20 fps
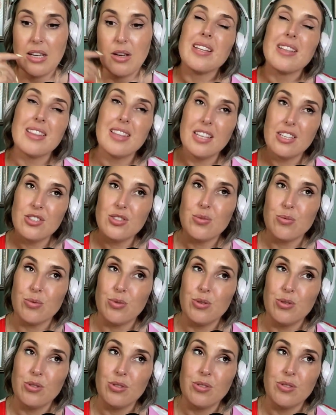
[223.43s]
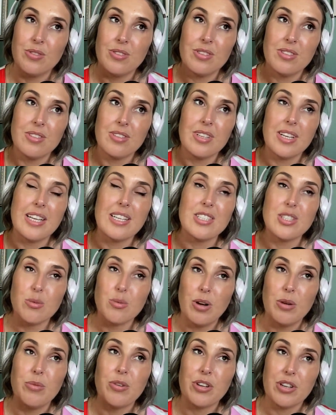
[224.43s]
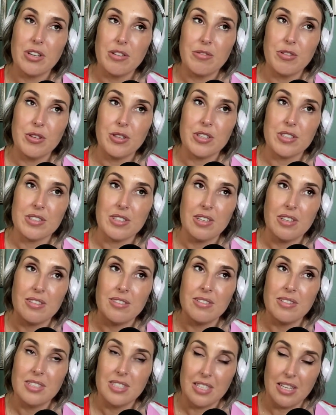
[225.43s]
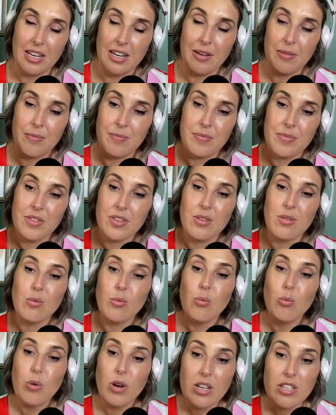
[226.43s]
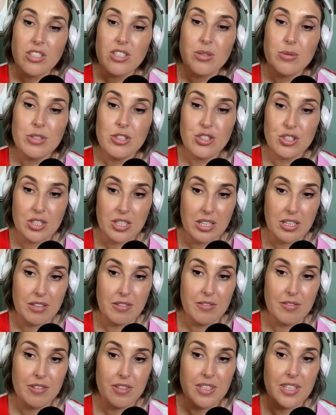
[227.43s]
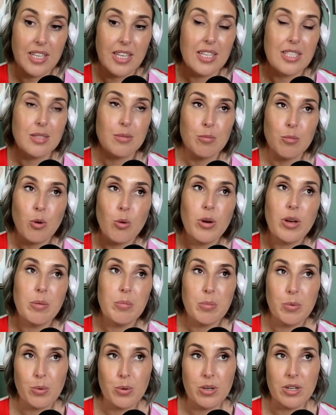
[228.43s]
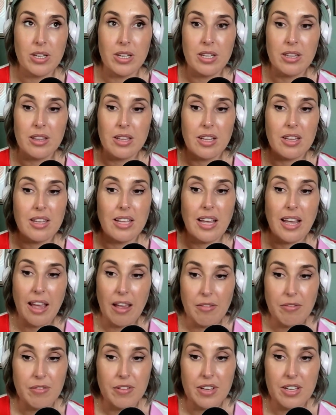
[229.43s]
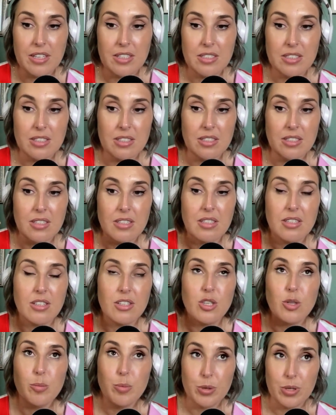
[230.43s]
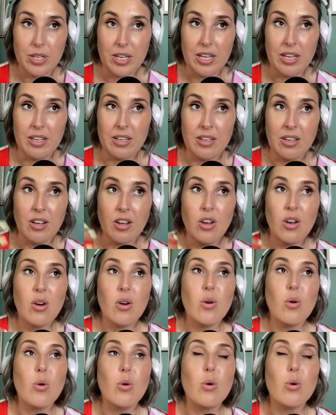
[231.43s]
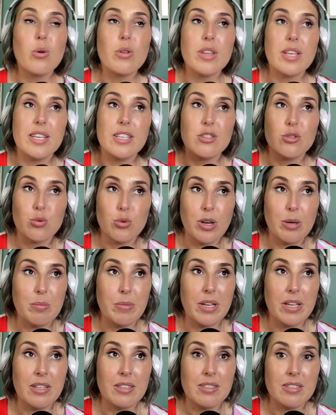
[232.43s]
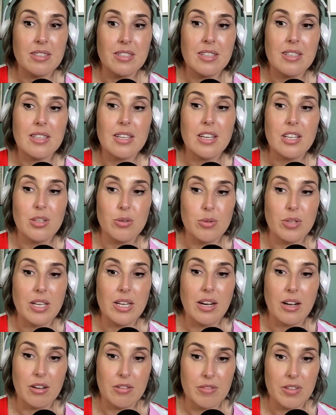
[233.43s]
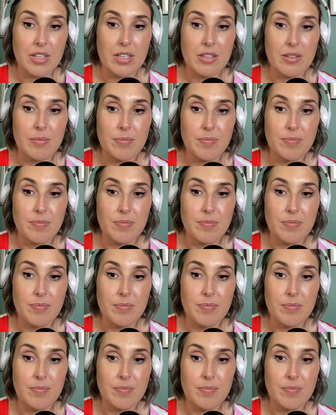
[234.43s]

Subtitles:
This rule is the one we're going to focus on today. What you achieve is more important than the effort you put in or the enjoyment that you get out of it.